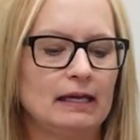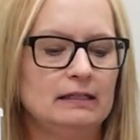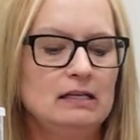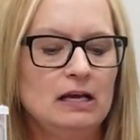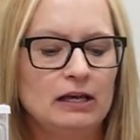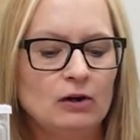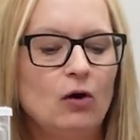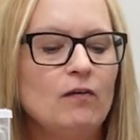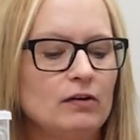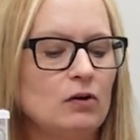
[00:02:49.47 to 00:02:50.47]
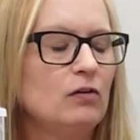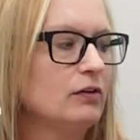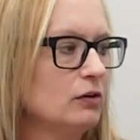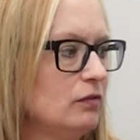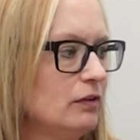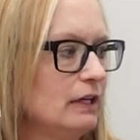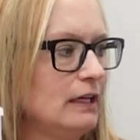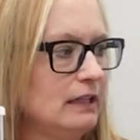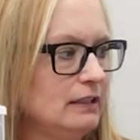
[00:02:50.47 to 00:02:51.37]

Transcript: And over and over and over again